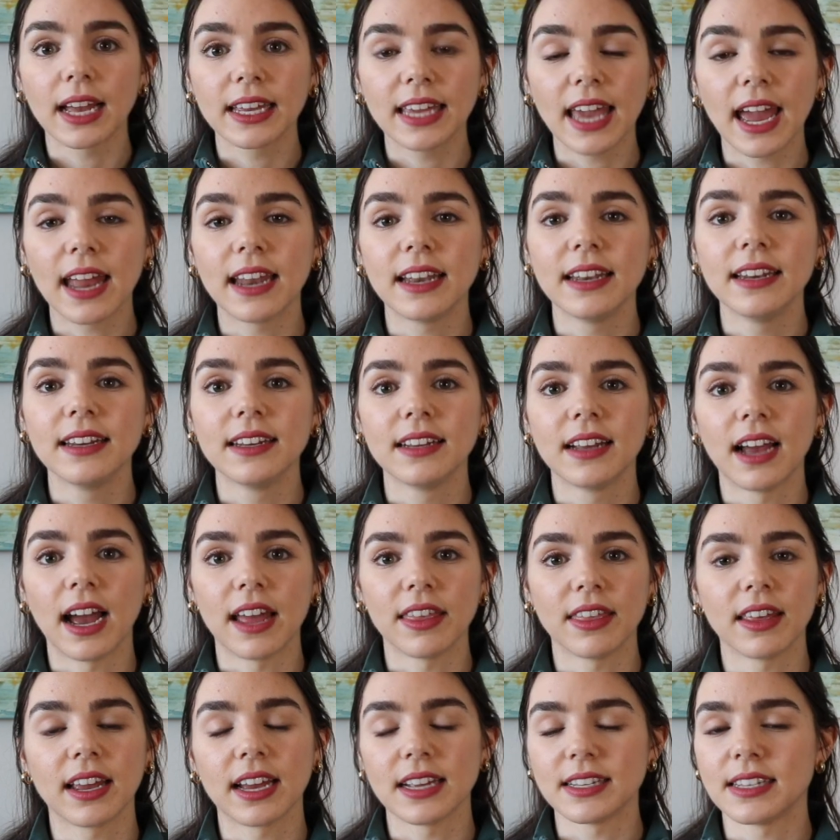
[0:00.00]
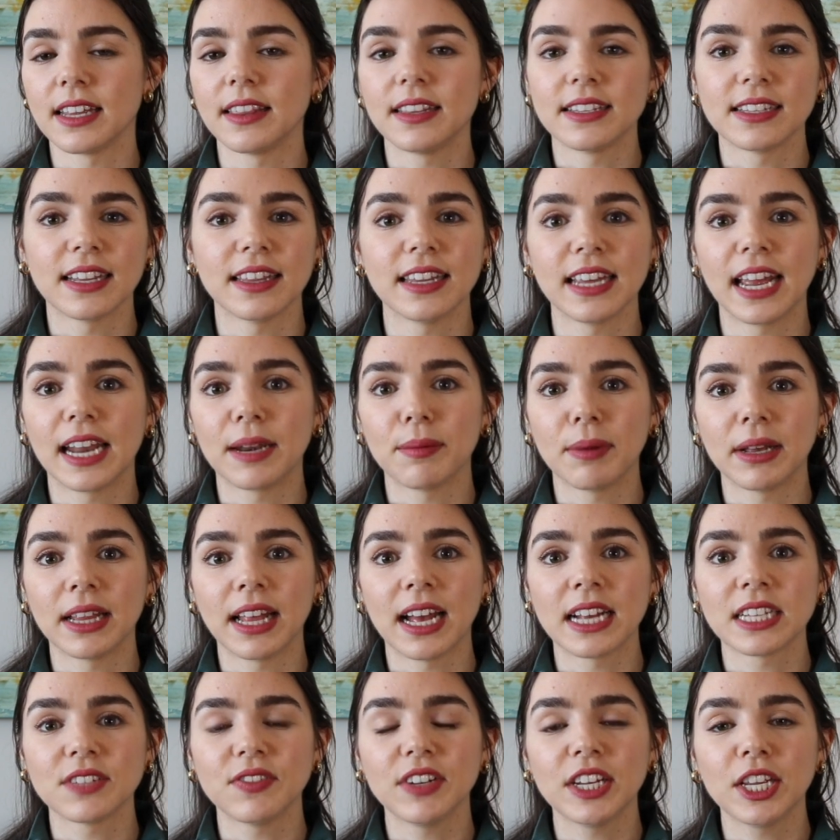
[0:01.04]
Again, I think I said this at the end of my
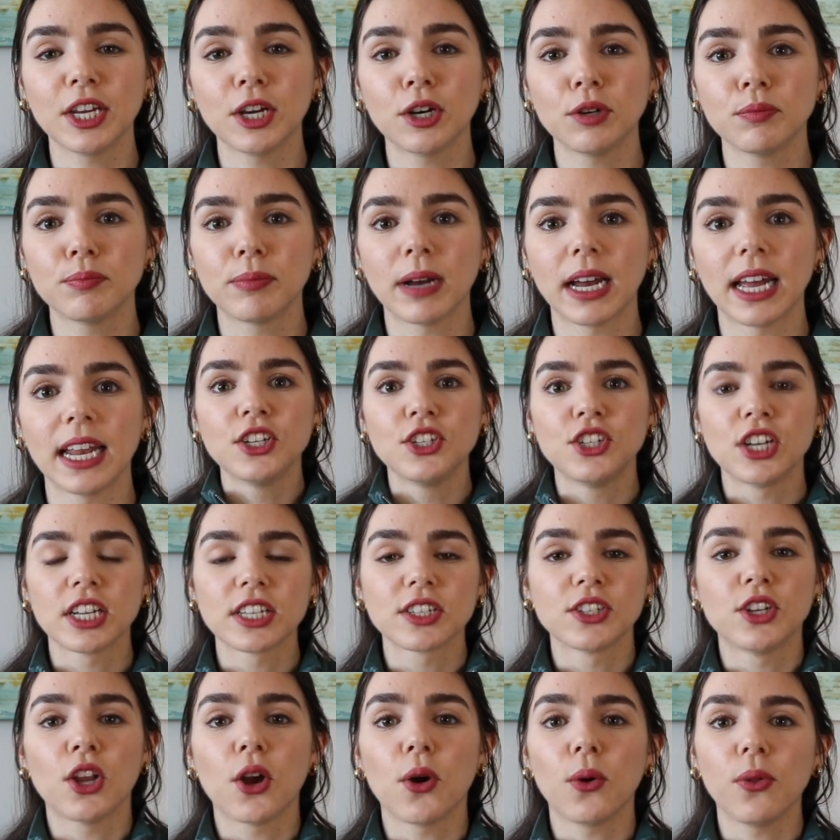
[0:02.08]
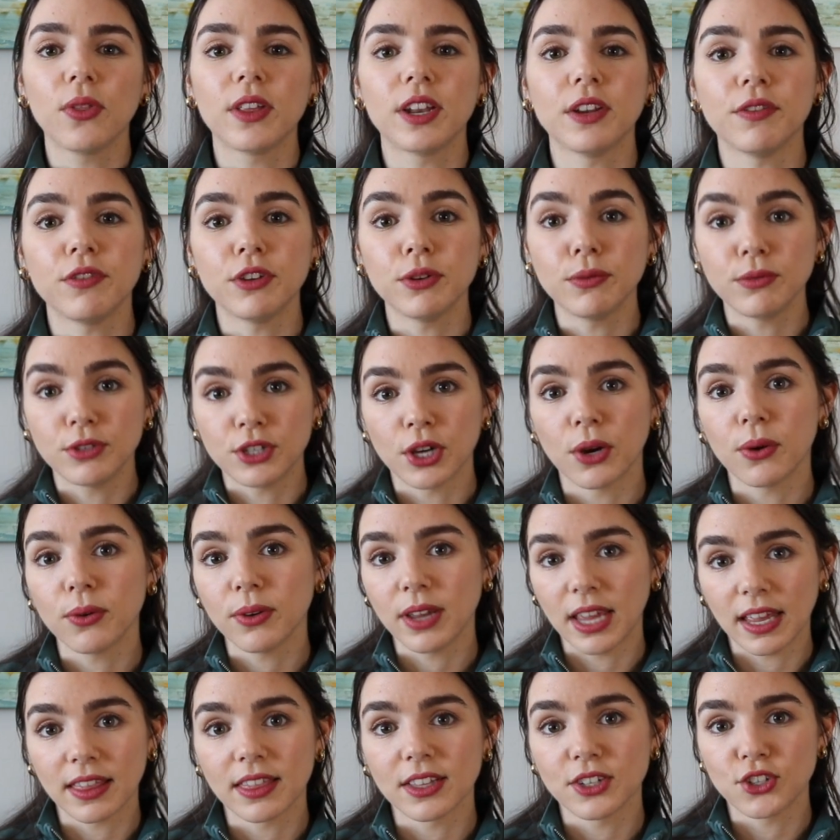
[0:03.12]
last video, but just know that if you don't
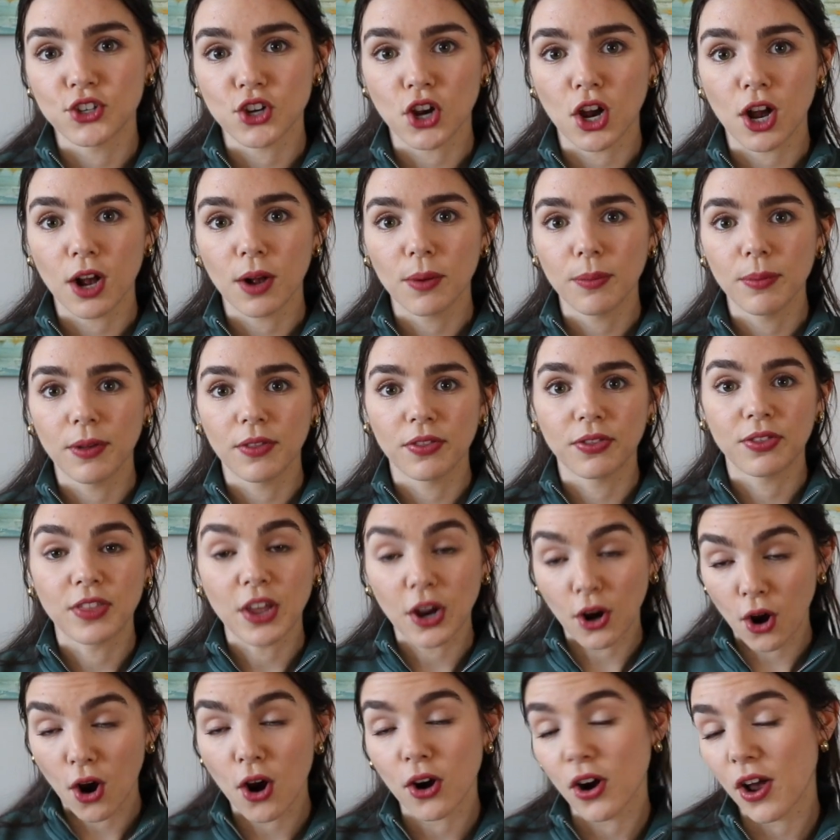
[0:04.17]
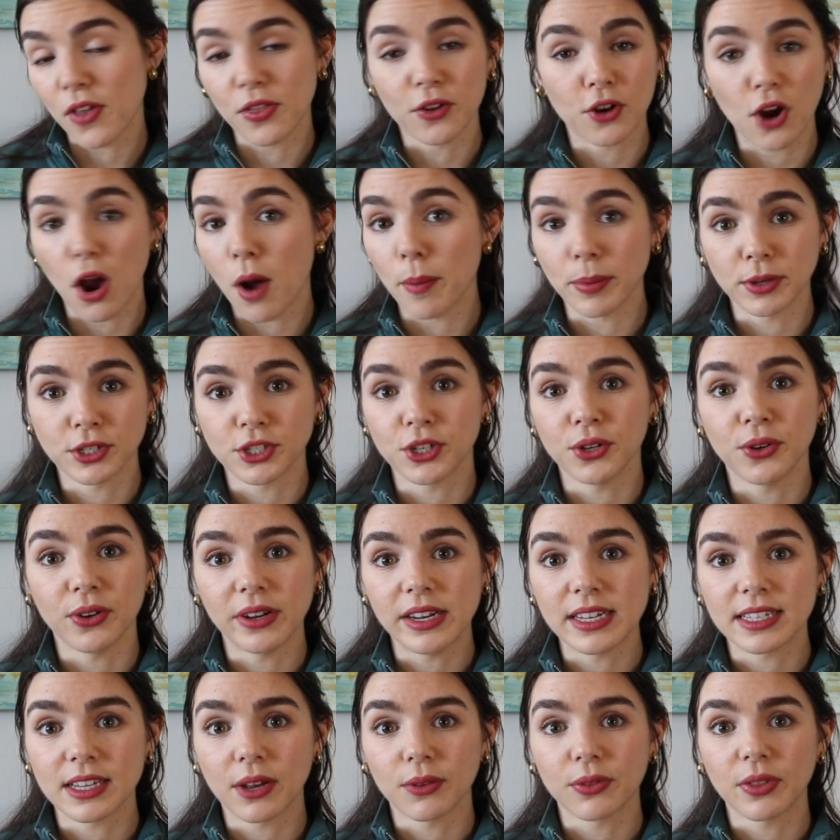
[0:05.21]
get the job, there are other
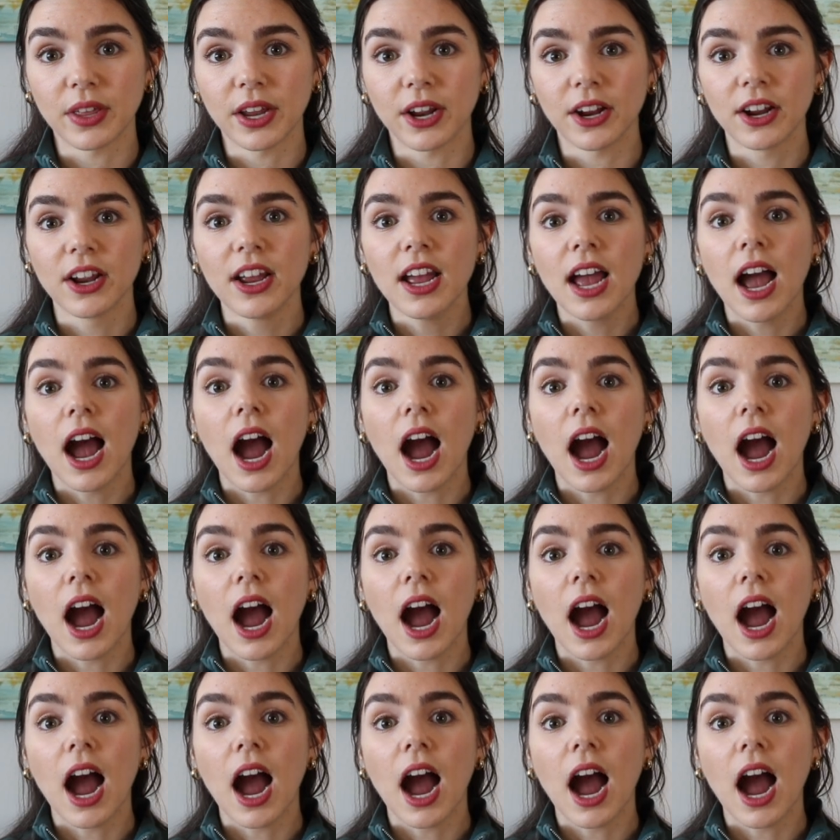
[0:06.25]
opportunities out there.